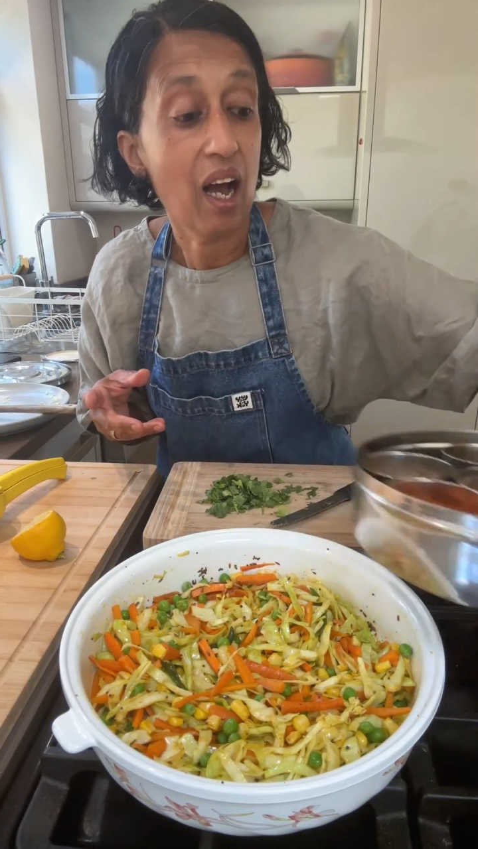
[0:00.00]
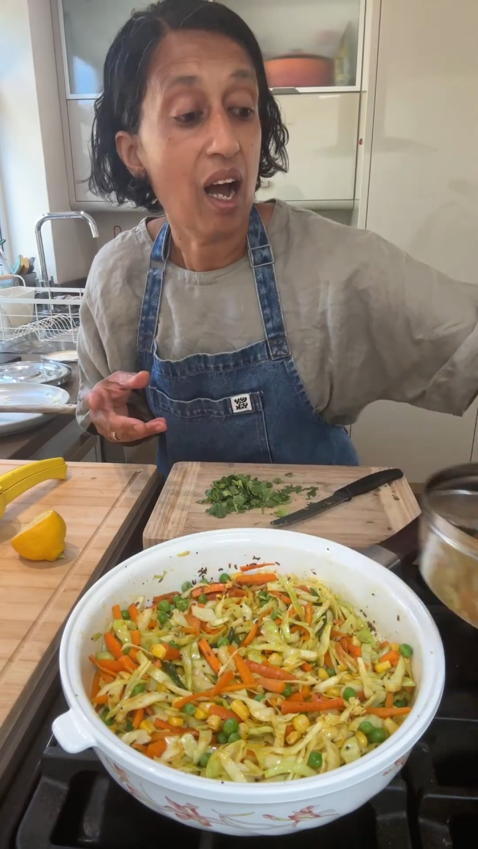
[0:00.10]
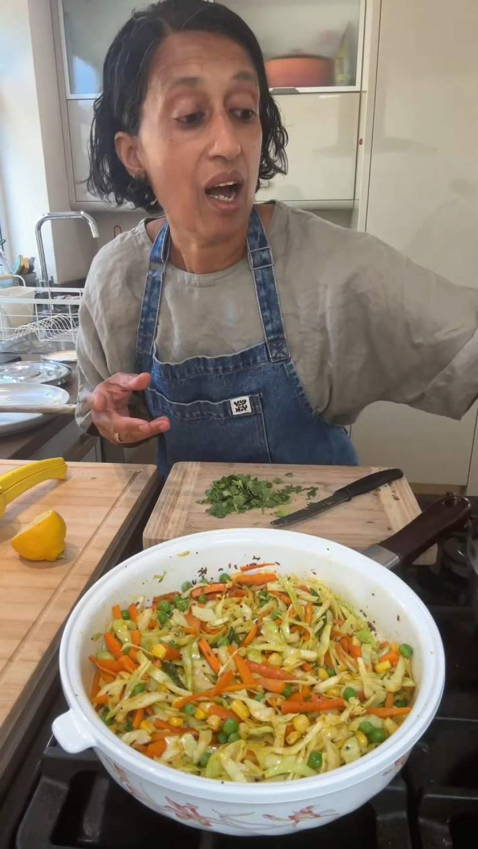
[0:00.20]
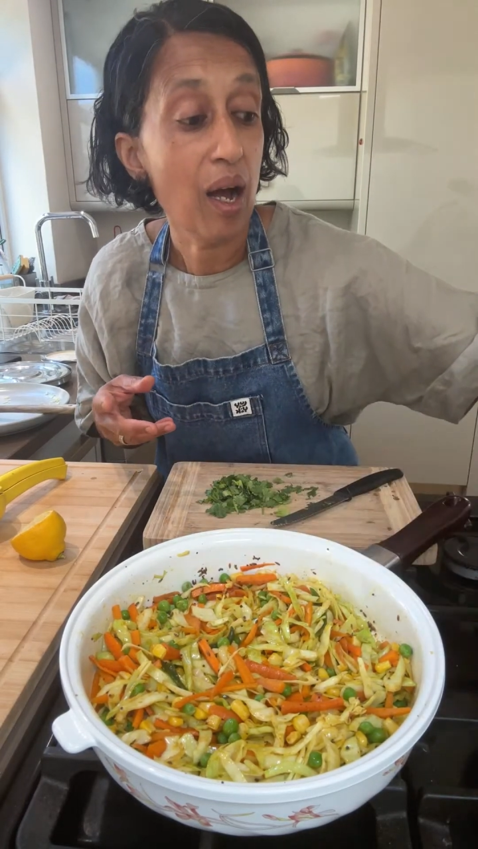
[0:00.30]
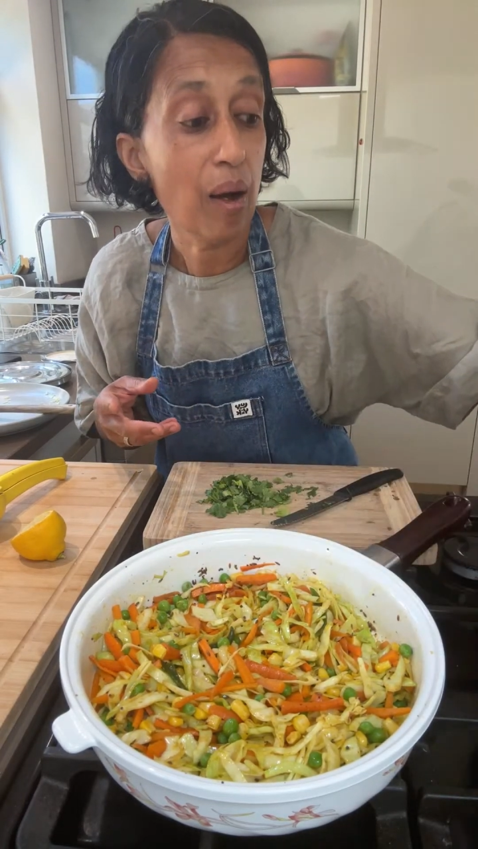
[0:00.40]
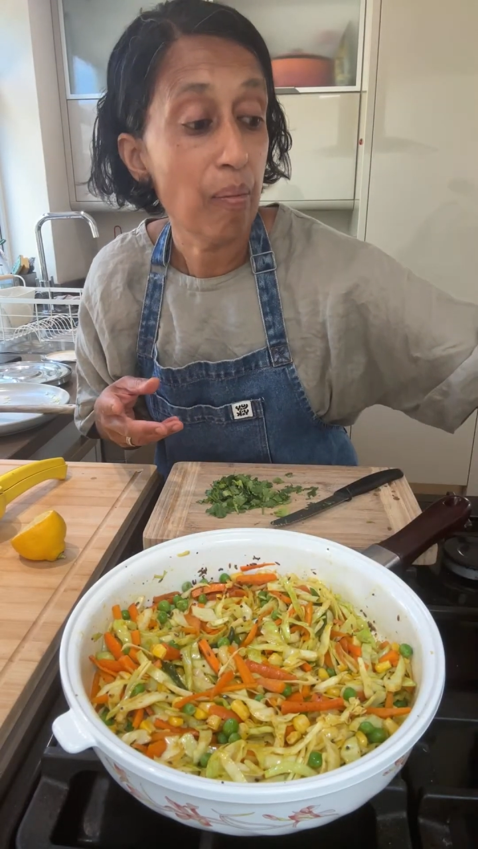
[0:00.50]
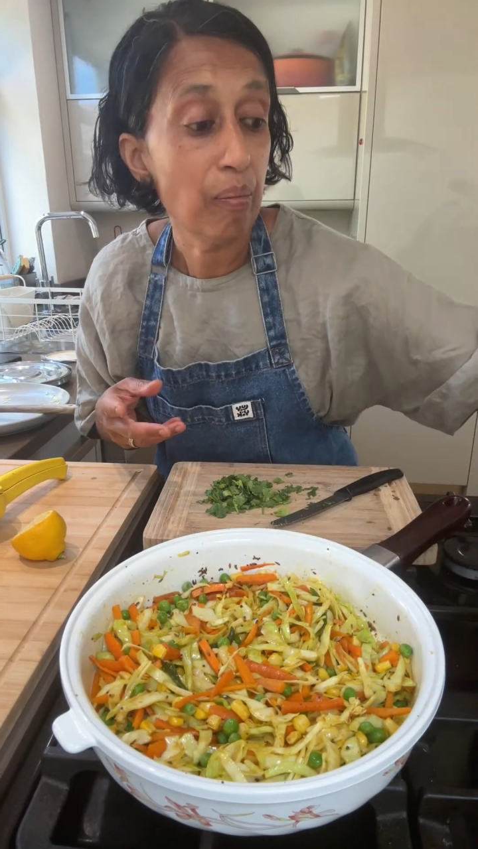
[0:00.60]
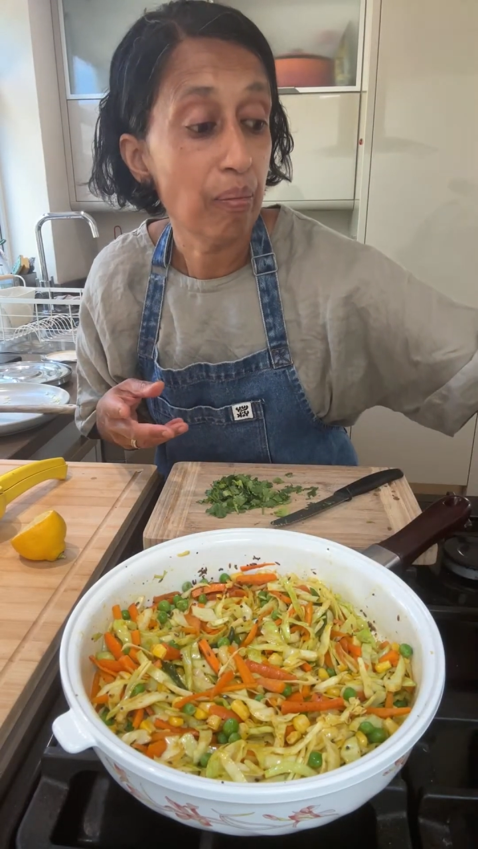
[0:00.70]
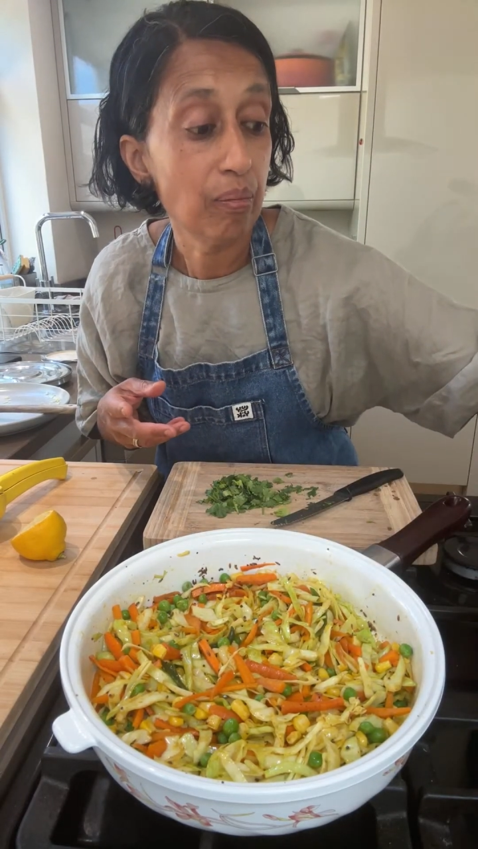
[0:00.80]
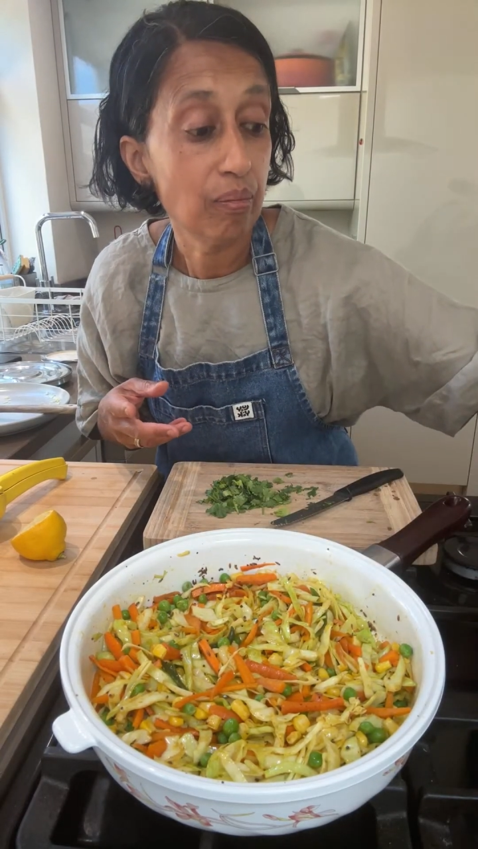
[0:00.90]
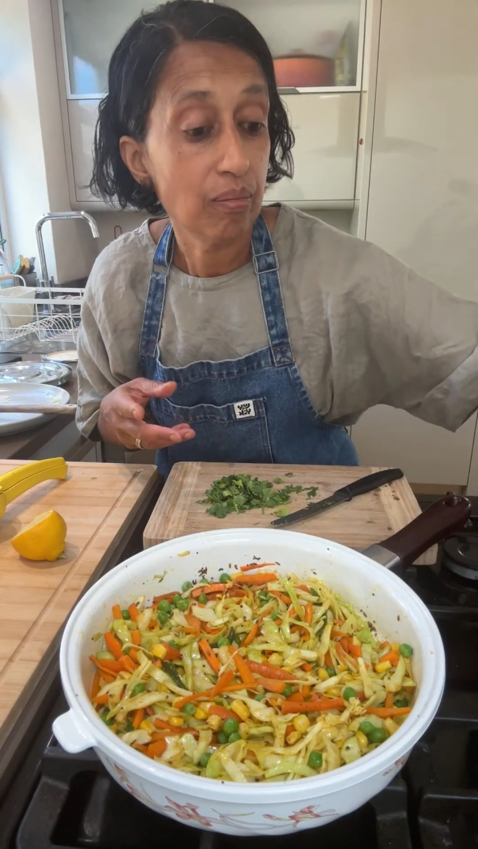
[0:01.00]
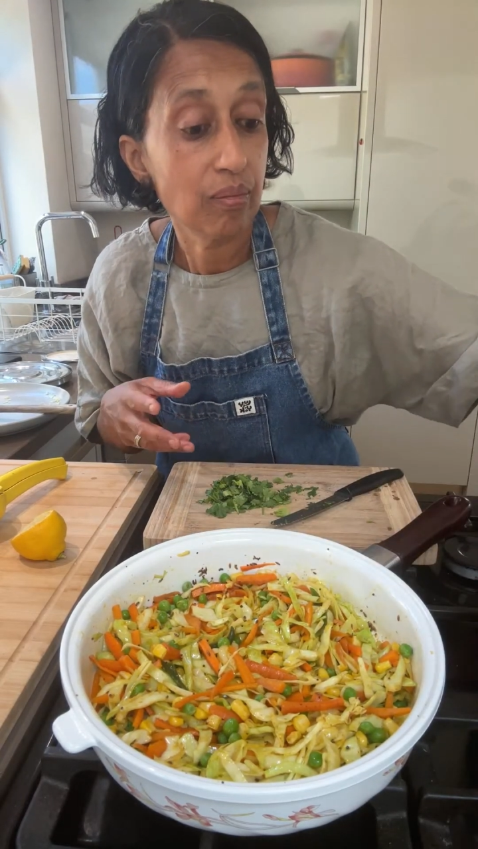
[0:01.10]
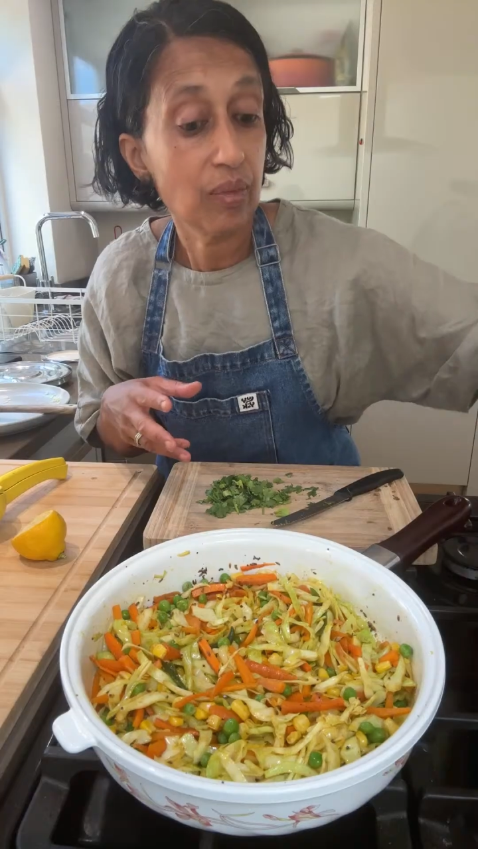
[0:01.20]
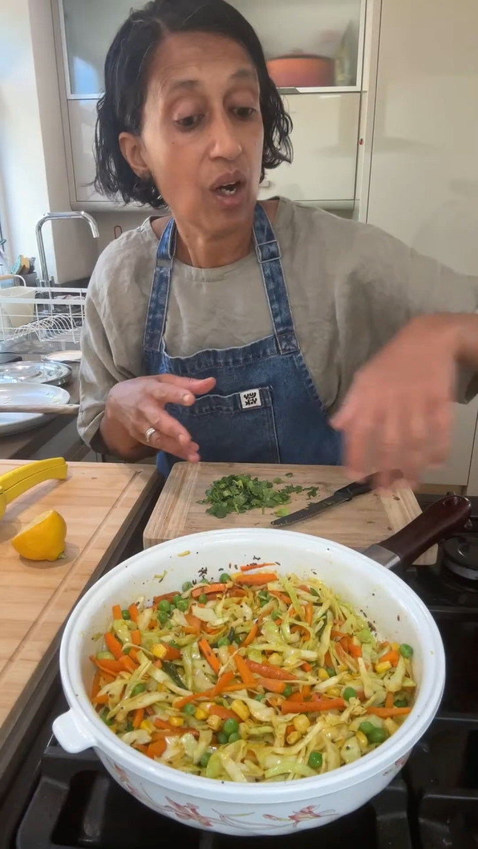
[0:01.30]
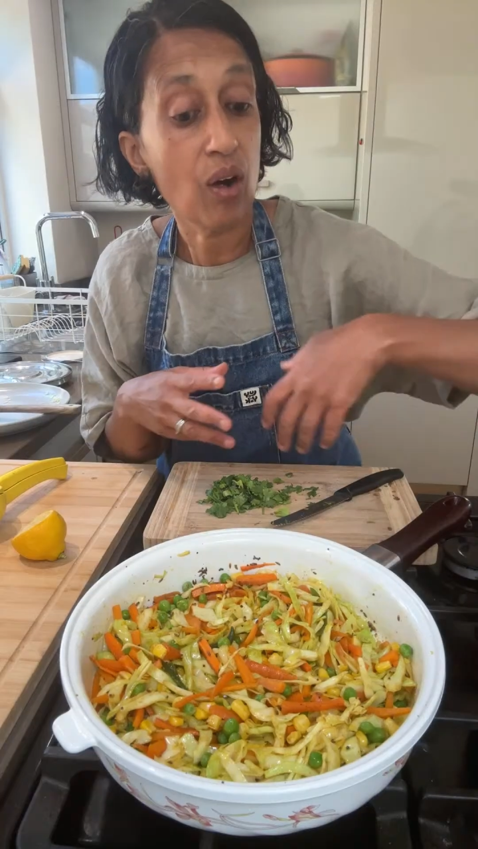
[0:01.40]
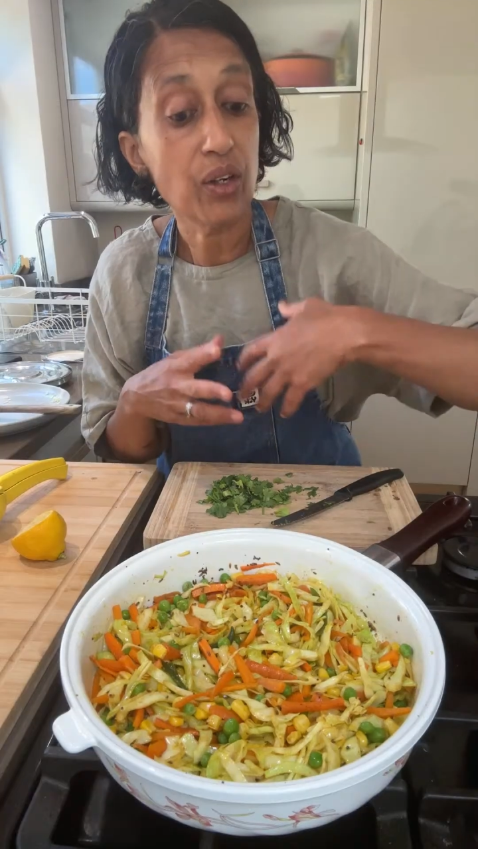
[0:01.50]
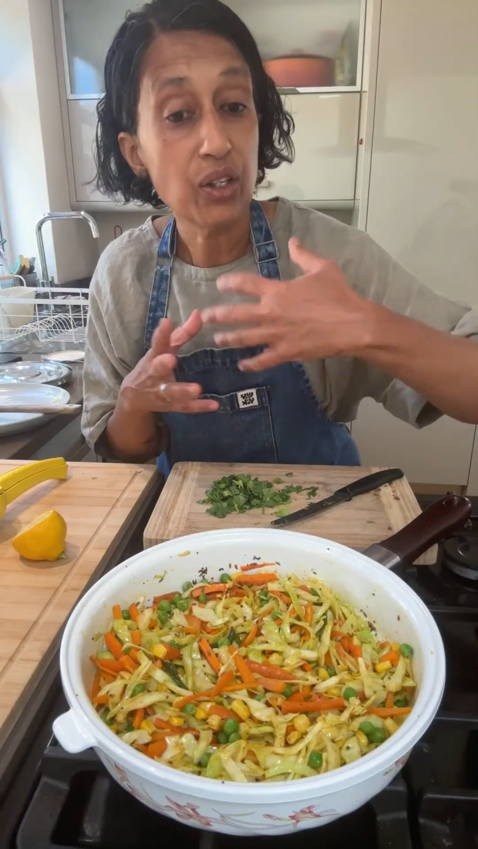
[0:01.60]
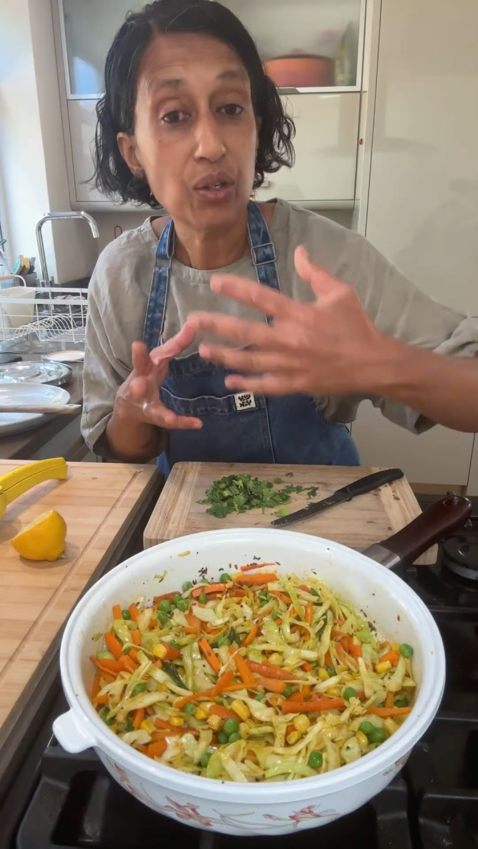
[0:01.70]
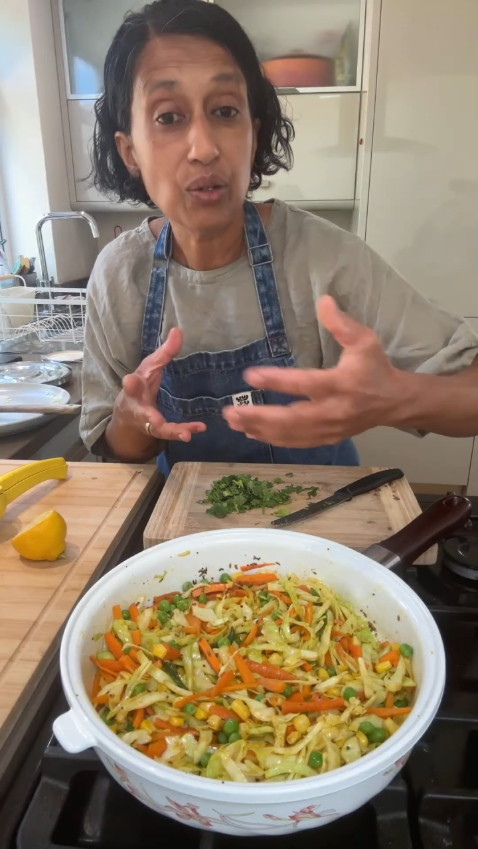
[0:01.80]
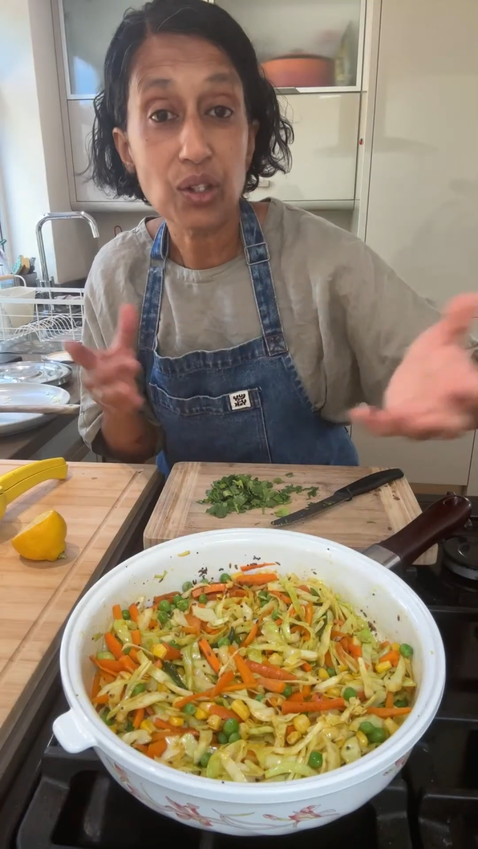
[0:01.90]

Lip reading: are used.